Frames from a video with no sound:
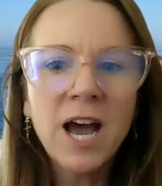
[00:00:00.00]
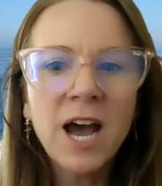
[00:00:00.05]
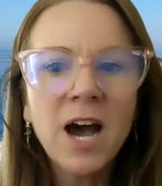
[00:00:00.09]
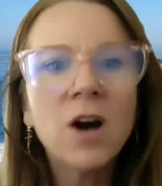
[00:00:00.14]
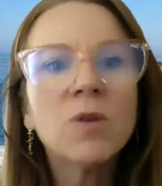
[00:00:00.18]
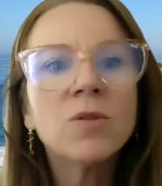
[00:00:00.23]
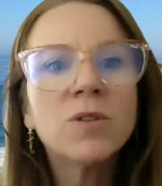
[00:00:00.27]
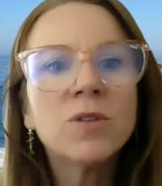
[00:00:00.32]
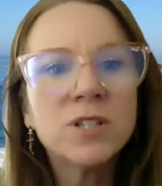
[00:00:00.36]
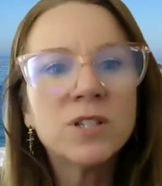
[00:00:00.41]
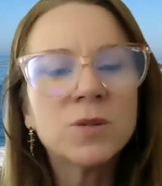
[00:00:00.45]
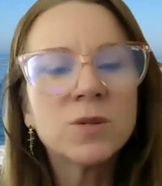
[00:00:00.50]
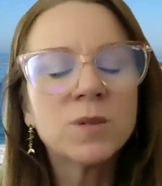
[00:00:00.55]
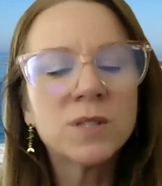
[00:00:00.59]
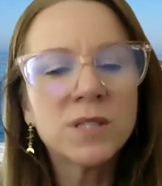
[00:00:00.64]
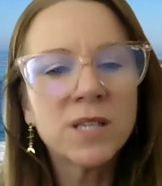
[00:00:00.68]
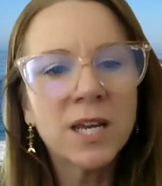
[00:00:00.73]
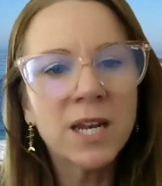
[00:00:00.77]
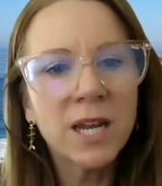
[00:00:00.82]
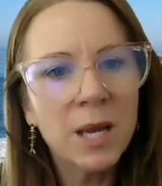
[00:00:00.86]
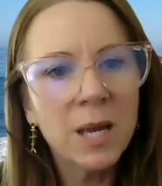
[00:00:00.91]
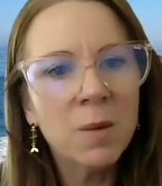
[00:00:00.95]
how this
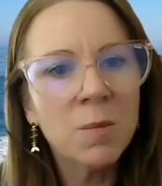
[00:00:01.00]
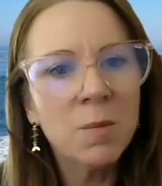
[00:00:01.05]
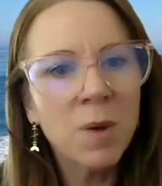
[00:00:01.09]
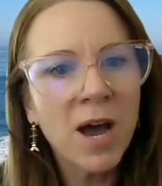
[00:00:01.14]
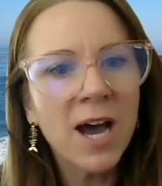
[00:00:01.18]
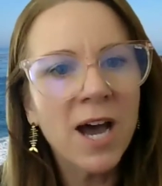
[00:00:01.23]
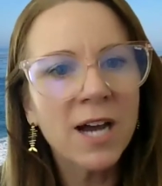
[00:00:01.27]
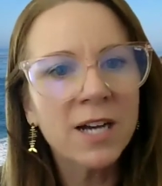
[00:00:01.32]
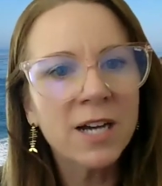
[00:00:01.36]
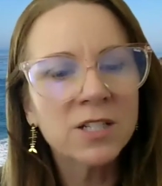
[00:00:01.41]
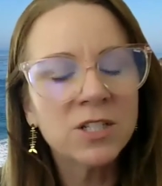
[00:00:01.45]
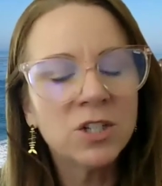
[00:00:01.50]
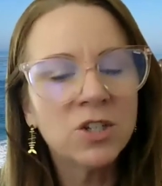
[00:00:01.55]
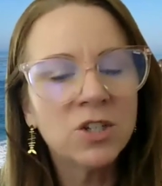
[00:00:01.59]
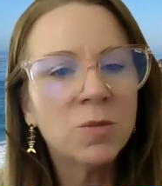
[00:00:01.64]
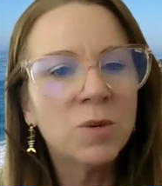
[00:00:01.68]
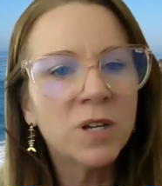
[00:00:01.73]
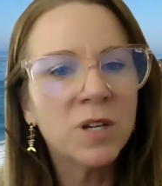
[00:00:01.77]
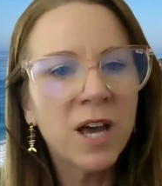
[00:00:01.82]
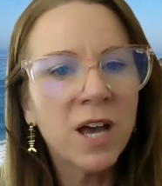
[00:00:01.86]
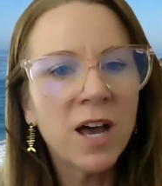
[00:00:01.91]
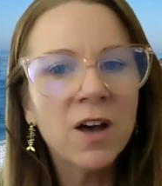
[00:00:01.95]
was going to impact
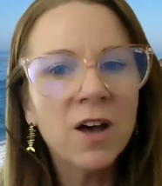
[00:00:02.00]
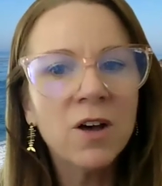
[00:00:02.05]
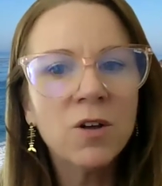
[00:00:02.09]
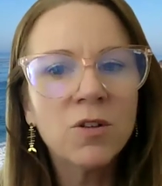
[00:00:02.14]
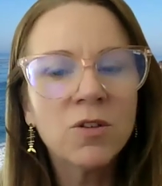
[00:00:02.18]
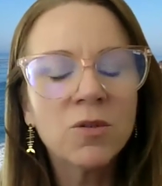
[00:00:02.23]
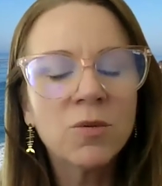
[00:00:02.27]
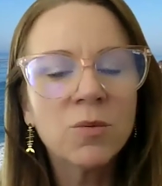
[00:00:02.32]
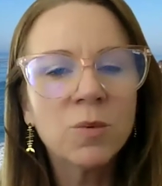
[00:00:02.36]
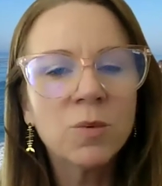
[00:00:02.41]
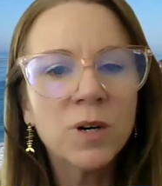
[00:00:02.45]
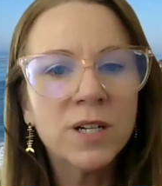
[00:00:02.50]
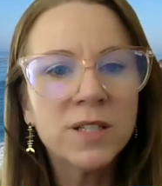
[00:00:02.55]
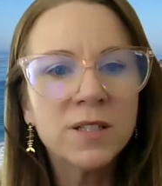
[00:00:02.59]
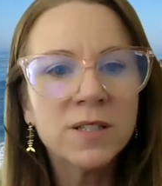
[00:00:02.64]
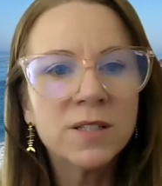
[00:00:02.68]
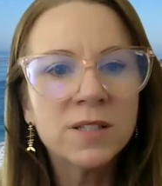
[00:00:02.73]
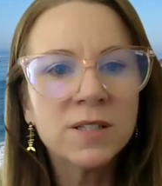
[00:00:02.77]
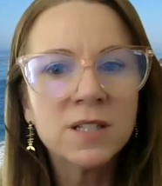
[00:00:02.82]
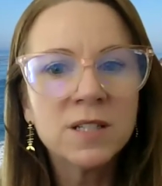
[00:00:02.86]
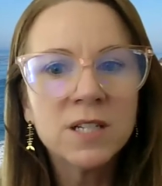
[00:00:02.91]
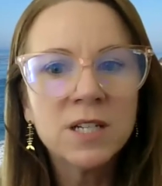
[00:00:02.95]
human health
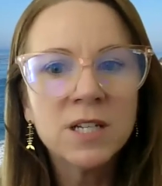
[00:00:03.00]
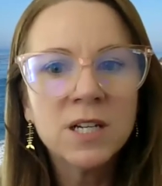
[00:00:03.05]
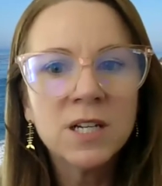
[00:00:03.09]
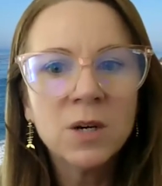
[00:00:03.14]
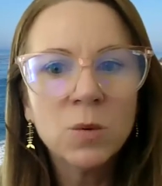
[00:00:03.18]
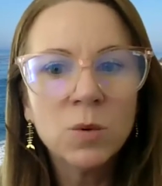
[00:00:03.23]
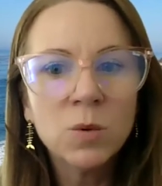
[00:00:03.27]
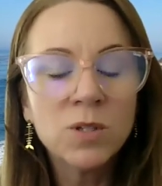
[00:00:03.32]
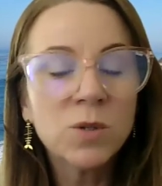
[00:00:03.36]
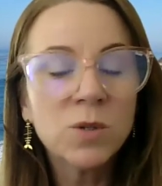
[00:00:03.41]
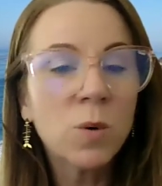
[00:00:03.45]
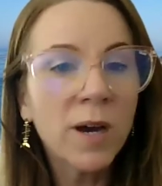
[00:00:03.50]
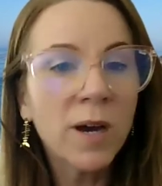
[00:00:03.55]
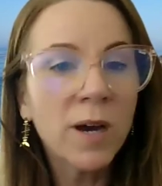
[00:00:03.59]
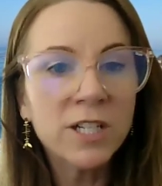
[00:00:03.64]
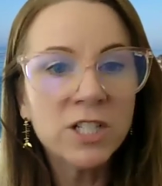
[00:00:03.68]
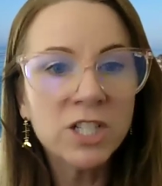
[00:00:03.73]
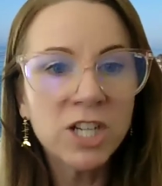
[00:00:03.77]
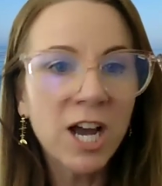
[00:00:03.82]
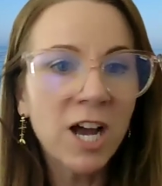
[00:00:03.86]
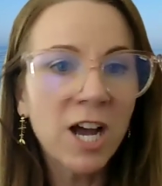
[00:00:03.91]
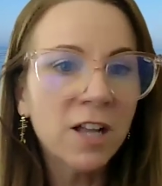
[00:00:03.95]
was
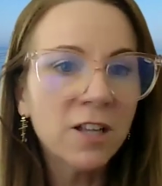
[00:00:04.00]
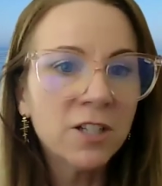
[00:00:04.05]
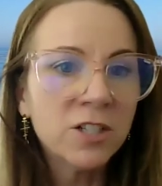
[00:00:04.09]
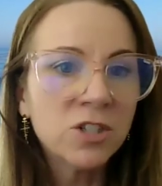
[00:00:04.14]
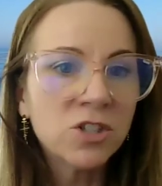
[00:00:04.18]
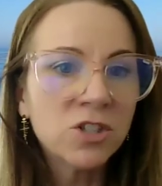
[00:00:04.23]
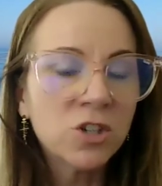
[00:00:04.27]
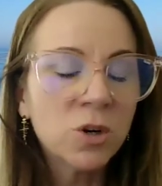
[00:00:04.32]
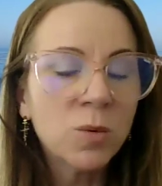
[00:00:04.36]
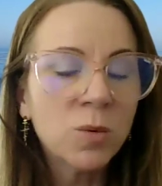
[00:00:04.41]
quite a challenge.